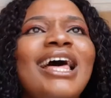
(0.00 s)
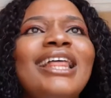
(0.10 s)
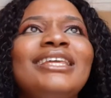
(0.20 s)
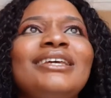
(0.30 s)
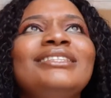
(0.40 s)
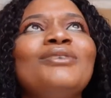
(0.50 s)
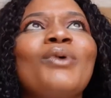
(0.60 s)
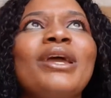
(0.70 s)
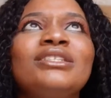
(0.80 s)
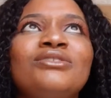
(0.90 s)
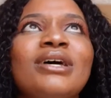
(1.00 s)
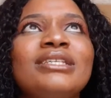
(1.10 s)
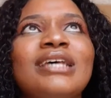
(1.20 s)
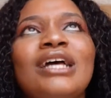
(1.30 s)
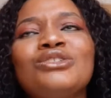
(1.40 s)
The waitress
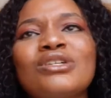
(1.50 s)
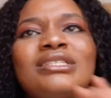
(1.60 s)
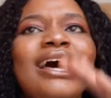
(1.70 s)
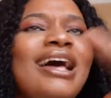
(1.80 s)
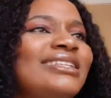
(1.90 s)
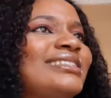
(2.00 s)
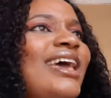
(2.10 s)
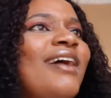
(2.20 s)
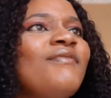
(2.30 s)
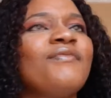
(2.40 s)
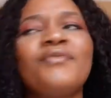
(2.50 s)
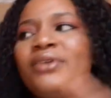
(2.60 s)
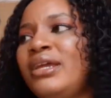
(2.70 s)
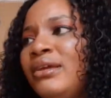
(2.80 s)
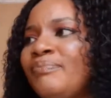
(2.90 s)
are just at
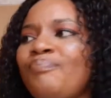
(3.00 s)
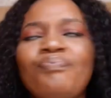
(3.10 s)
every